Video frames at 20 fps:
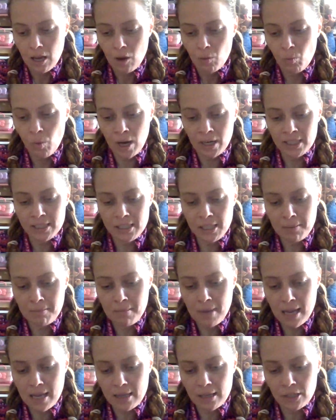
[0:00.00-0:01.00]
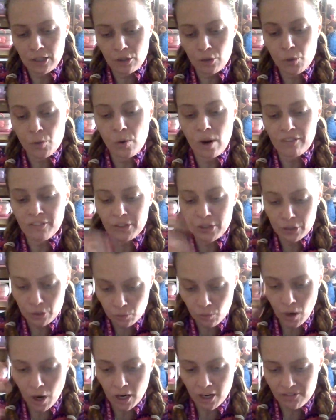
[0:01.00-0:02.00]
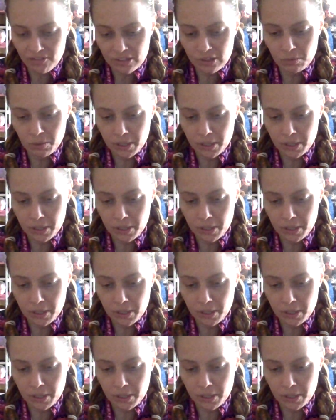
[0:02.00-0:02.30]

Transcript: wanting to make whoever you are if this